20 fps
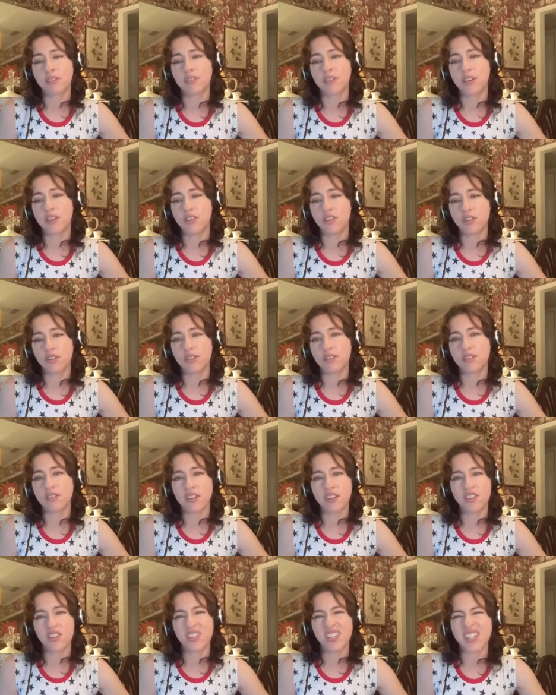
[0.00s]
they just
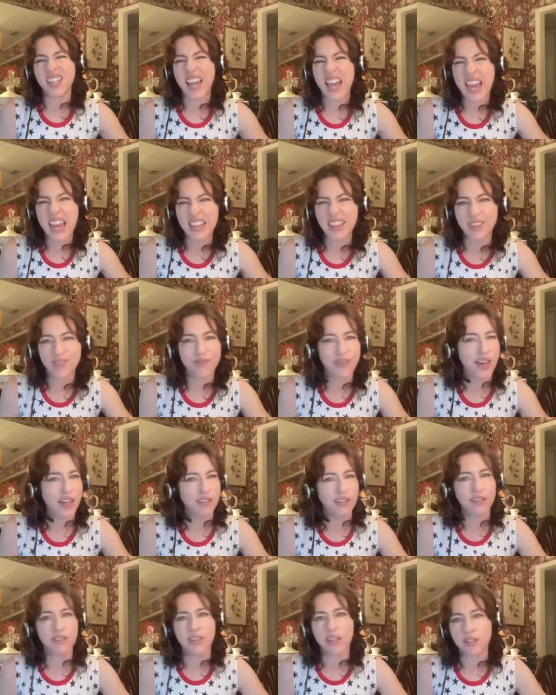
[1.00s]
they just hate the fact
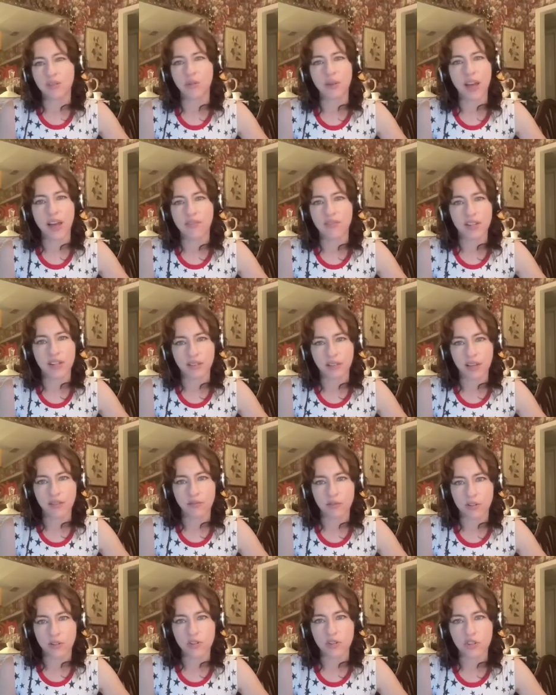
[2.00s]
that they don't have any
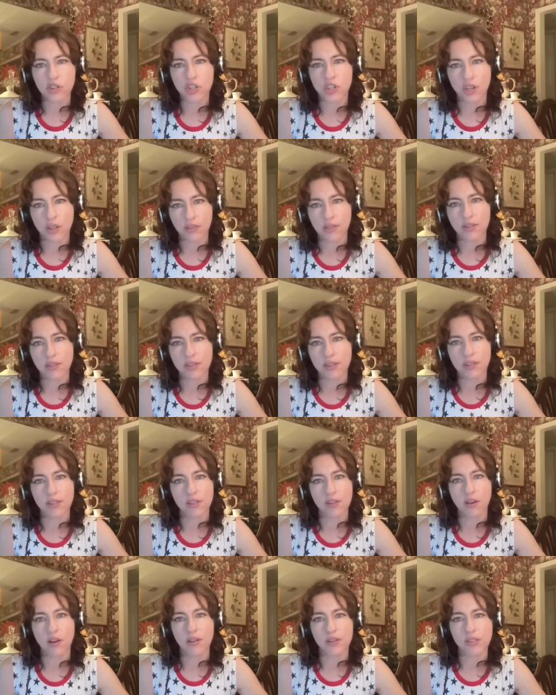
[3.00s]
leverage to shut this, these
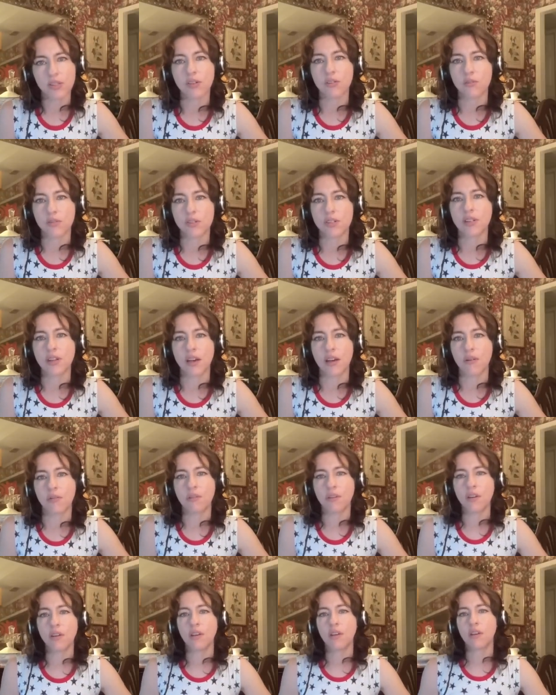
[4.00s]
concerts down
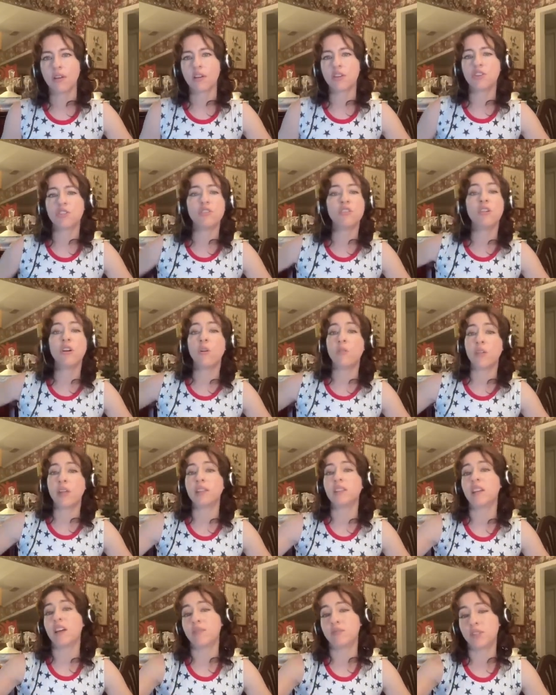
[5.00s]
because you know
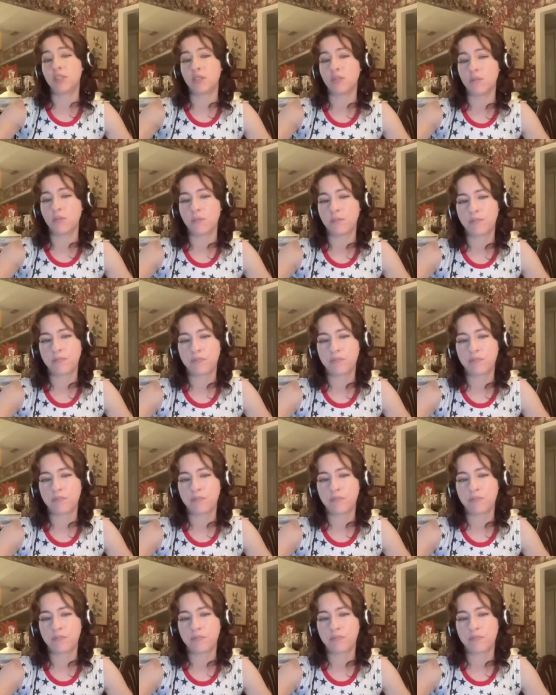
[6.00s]
they'd love to.